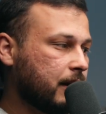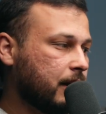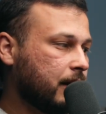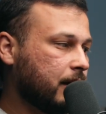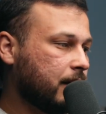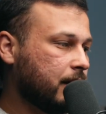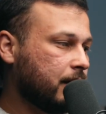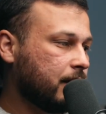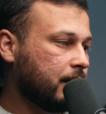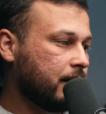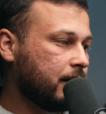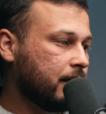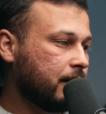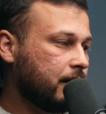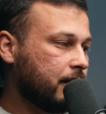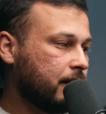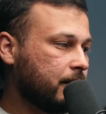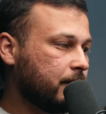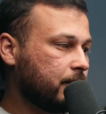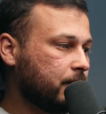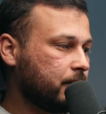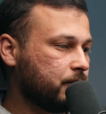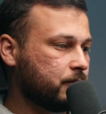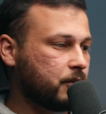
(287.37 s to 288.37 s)
uh,
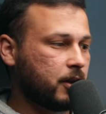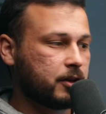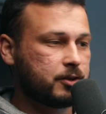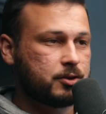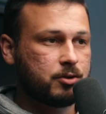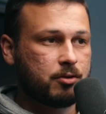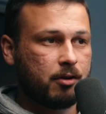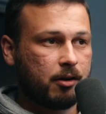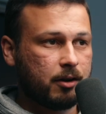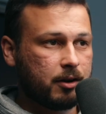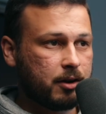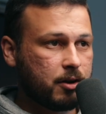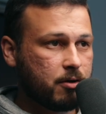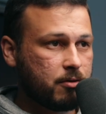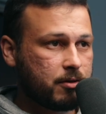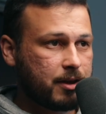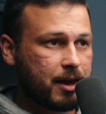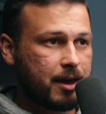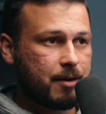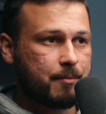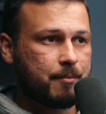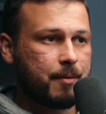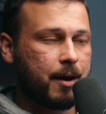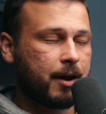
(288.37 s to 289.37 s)
not too long ago
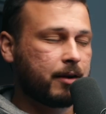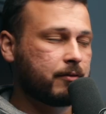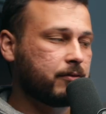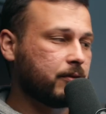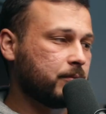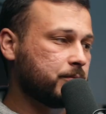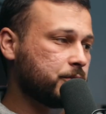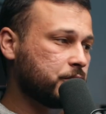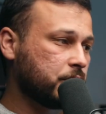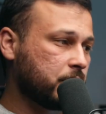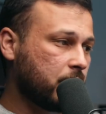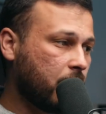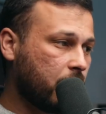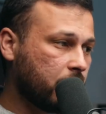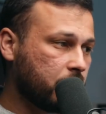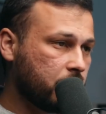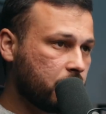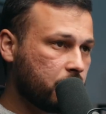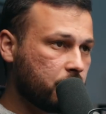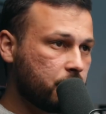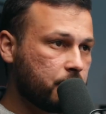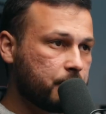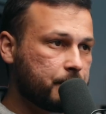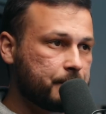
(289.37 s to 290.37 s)
came back from
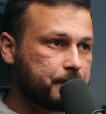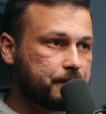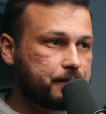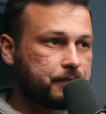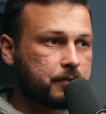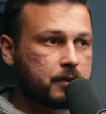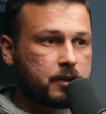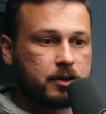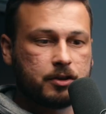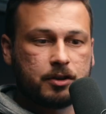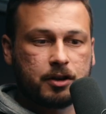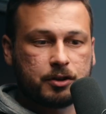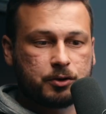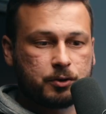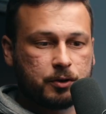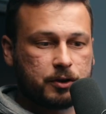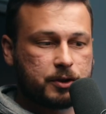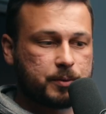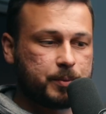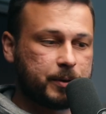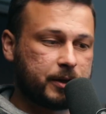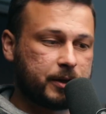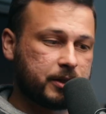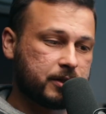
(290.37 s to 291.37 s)
Chicago. Mm-hmm, got to mm-hmm.
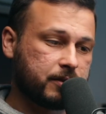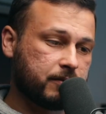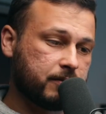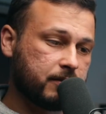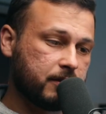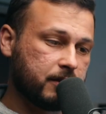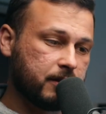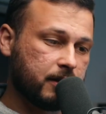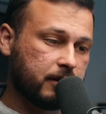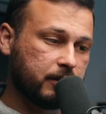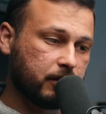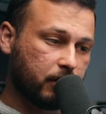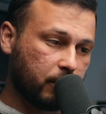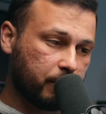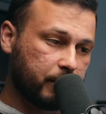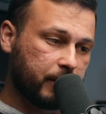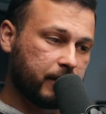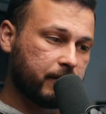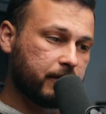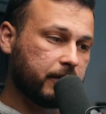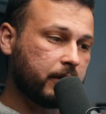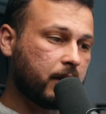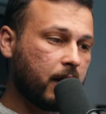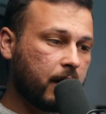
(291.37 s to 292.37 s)
experience mm-hmm. a, a little bit
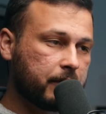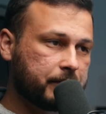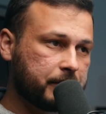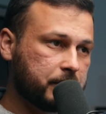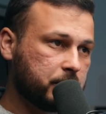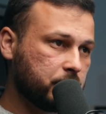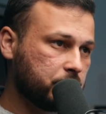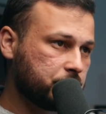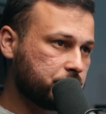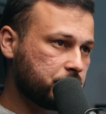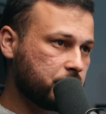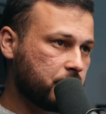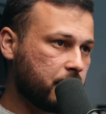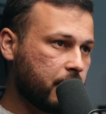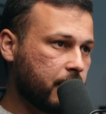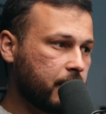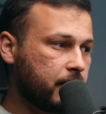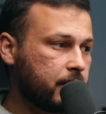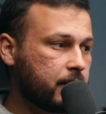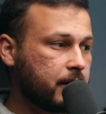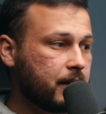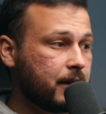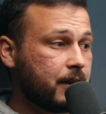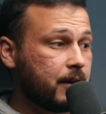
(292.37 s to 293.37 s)
of the coffee culture
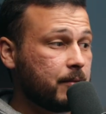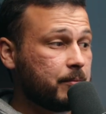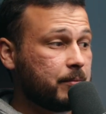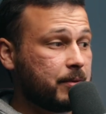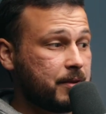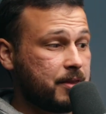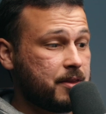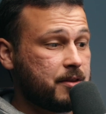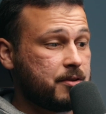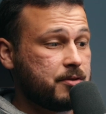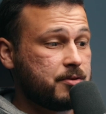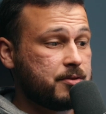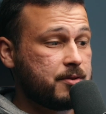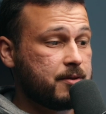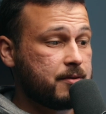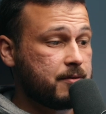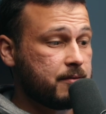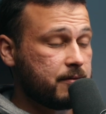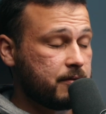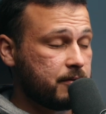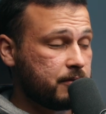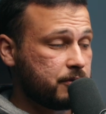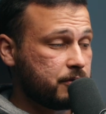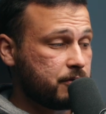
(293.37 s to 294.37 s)
there, but
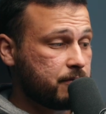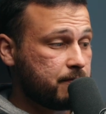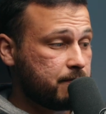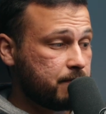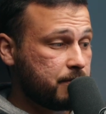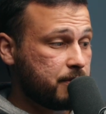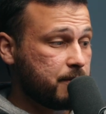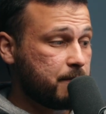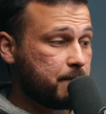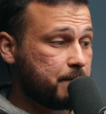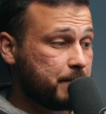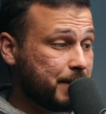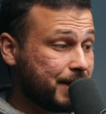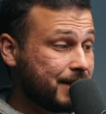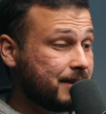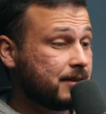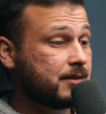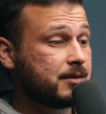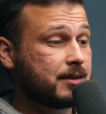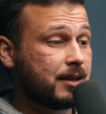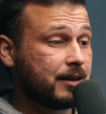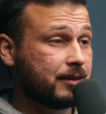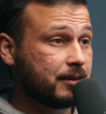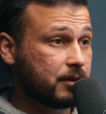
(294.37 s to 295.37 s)
your your the
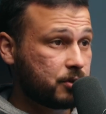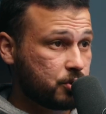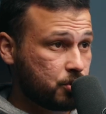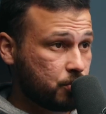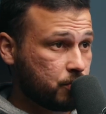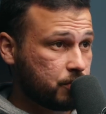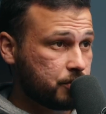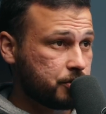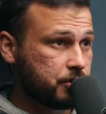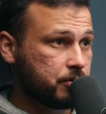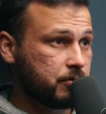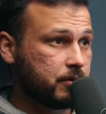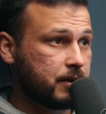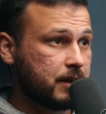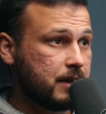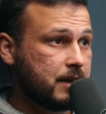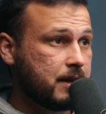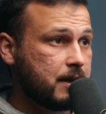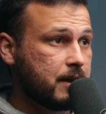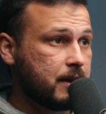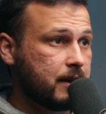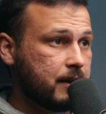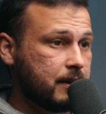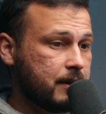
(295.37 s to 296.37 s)
biggest thing that you were doing
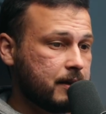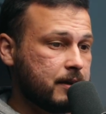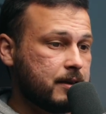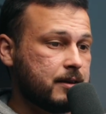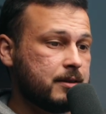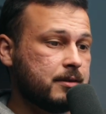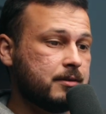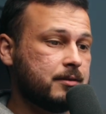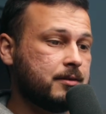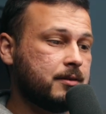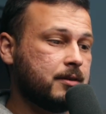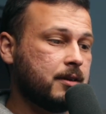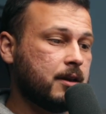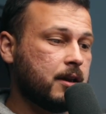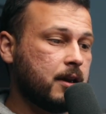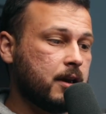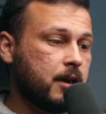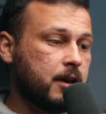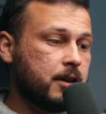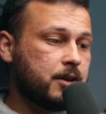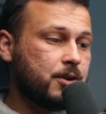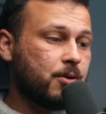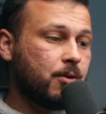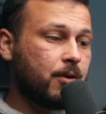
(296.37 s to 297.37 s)
is
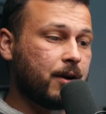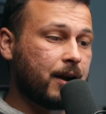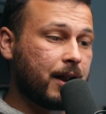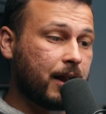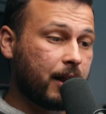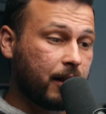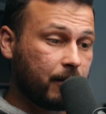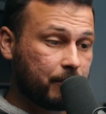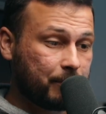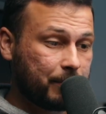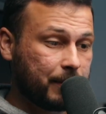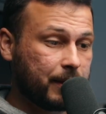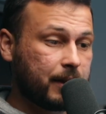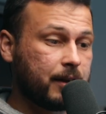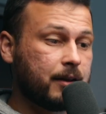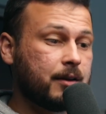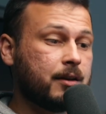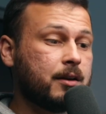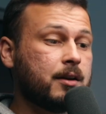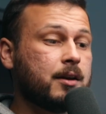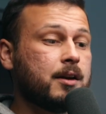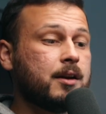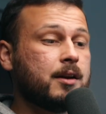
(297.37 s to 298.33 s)
you're helping